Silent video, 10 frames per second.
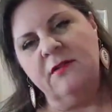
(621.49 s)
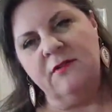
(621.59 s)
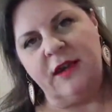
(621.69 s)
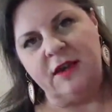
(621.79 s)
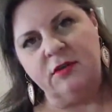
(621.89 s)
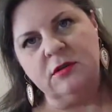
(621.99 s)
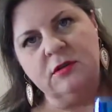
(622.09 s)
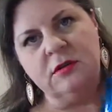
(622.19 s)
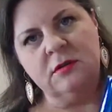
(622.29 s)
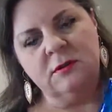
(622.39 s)
vinyl,
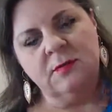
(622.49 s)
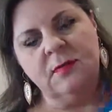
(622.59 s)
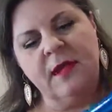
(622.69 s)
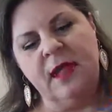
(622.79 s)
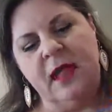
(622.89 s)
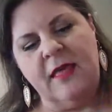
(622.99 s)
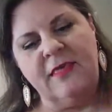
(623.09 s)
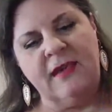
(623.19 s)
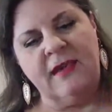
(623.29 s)
and this